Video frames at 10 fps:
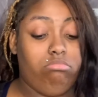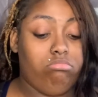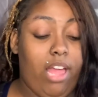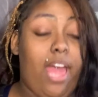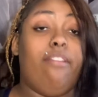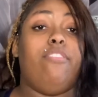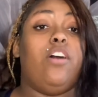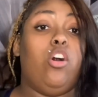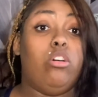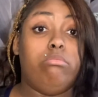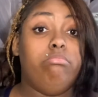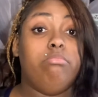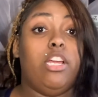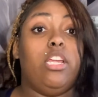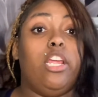had a phone.
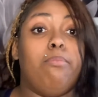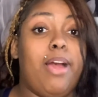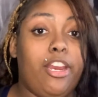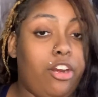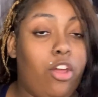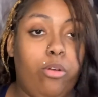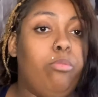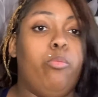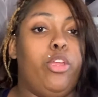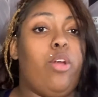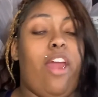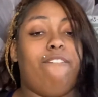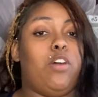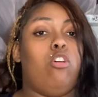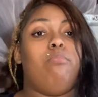And everybody know when you got a
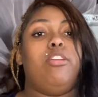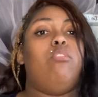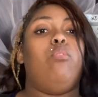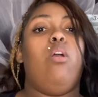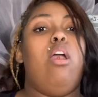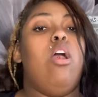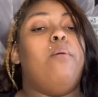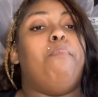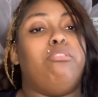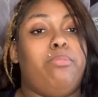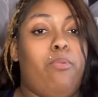phone, when you supposed to be